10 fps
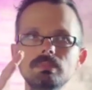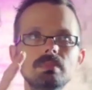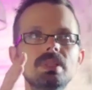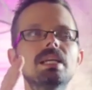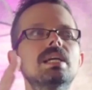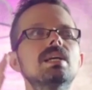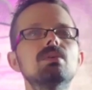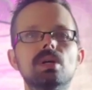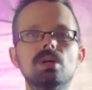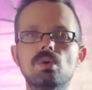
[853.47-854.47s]
it can
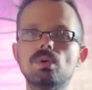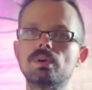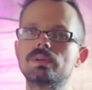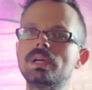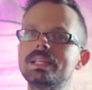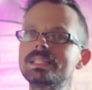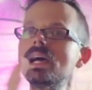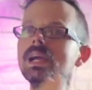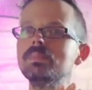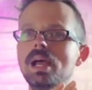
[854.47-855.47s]
record a
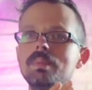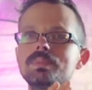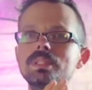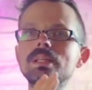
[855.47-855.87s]
time lapse,